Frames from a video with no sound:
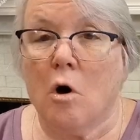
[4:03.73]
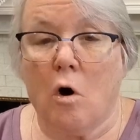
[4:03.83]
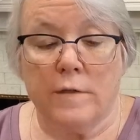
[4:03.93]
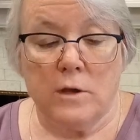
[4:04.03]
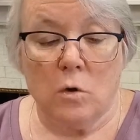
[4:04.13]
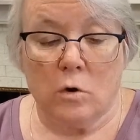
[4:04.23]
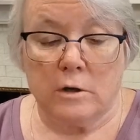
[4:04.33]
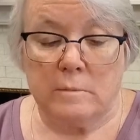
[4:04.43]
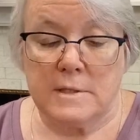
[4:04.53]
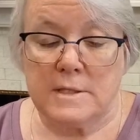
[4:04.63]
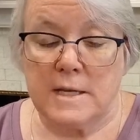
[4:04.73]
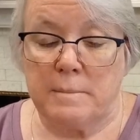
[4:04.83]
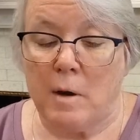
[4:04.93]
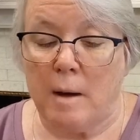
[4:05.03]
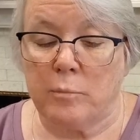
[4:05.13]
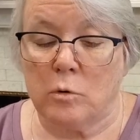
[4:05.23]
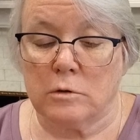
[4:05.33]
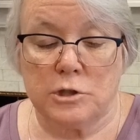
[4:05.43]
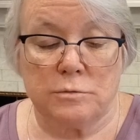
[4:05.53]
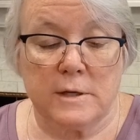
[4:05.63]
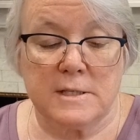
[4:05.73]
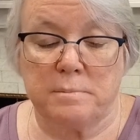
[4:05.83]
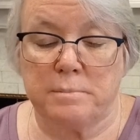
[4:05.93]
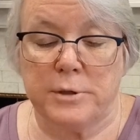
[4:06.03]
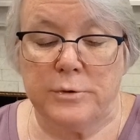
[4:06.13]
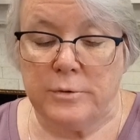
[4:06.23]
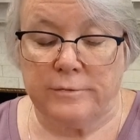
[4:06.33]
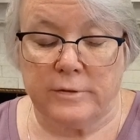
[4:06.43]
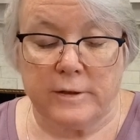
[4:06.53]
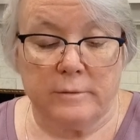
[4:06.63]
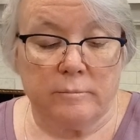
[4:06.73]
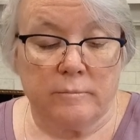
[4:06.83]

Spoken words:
on the ornaments and popcorn strings beautifully.